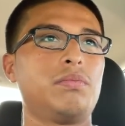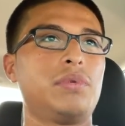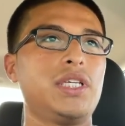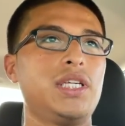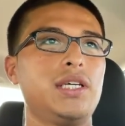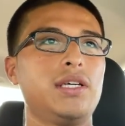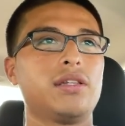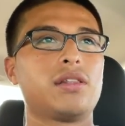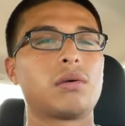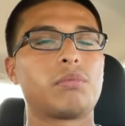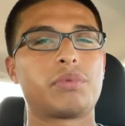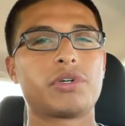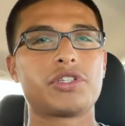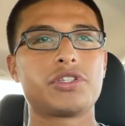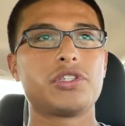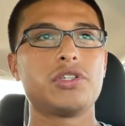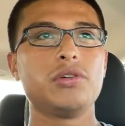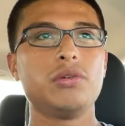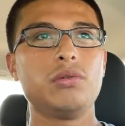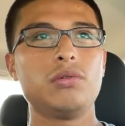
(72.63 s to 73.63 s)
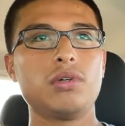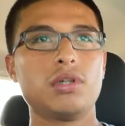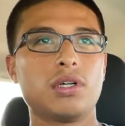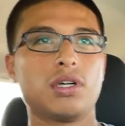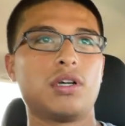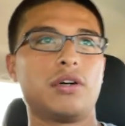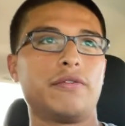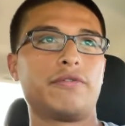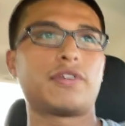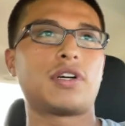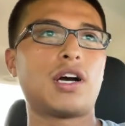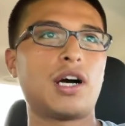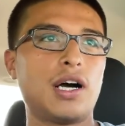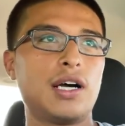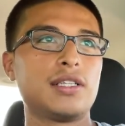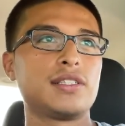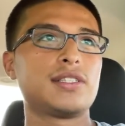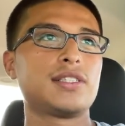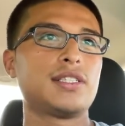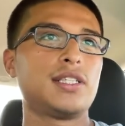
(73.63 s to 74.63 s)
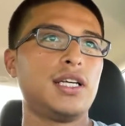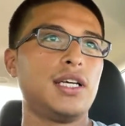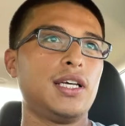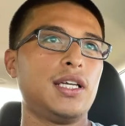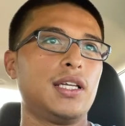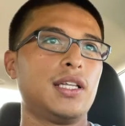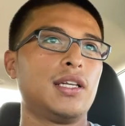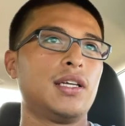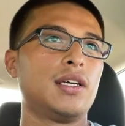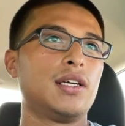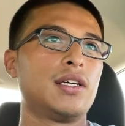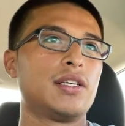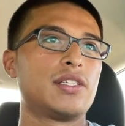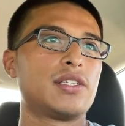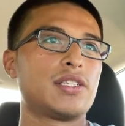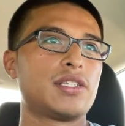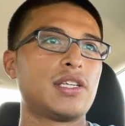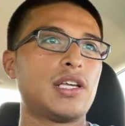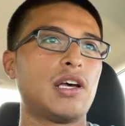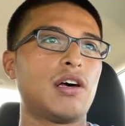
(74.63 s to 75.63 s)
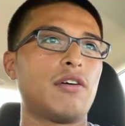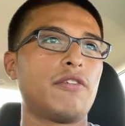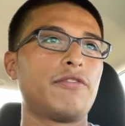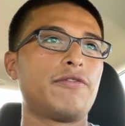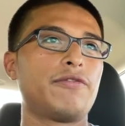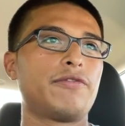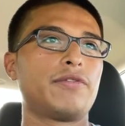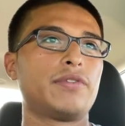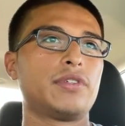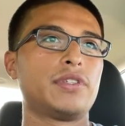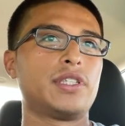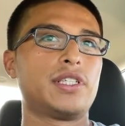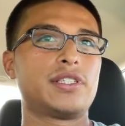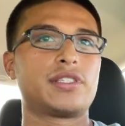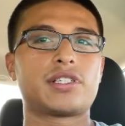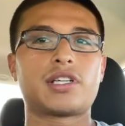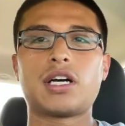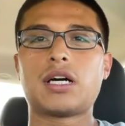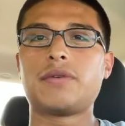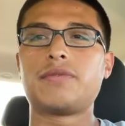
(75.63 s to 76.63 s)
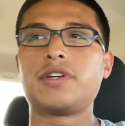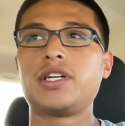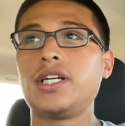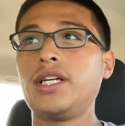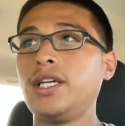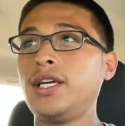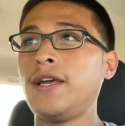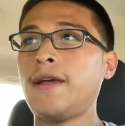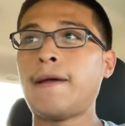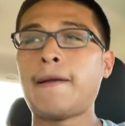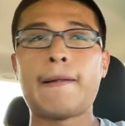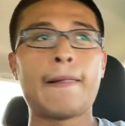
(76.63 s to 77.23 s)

be in the pursuit of constant self-discovery.